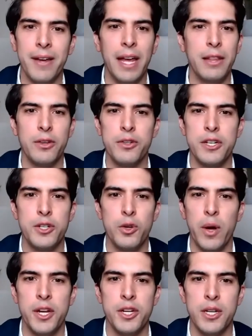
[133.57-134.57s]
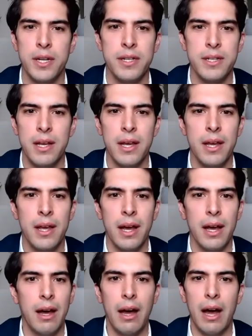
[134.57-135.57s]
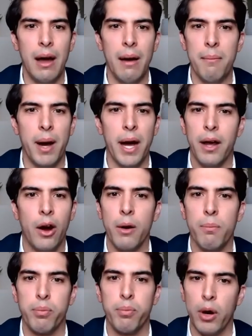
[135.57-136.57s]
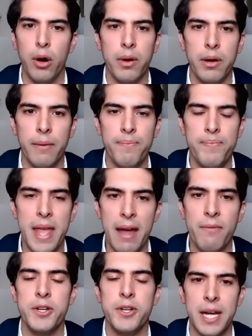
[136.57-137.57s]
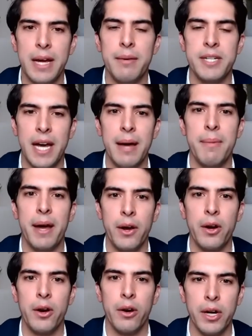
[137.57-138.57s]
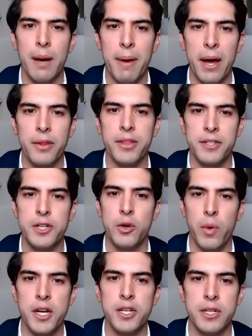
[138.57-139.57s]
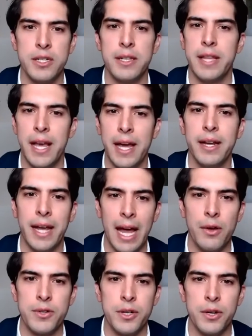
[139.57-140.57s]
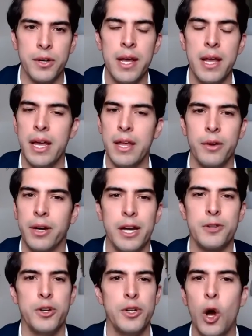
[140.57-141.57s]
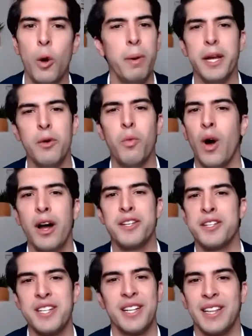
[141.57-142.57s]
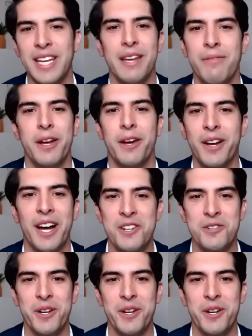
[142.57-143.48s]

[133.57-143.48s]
situations, my heart broke every time I heard about the situations that they had encountered in their country. Nobody wants to leave their country.